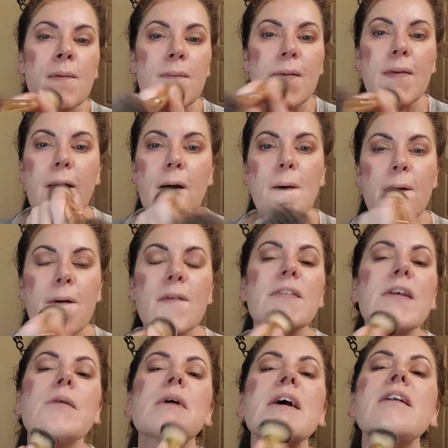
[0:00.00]
So
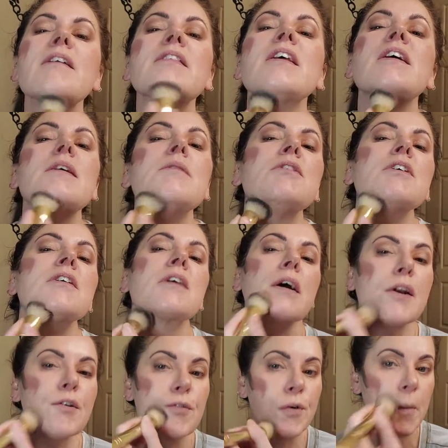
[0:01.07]
same kind of thing. I'm just kind
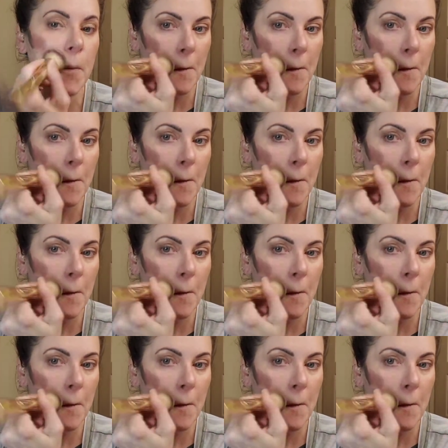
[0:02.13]
of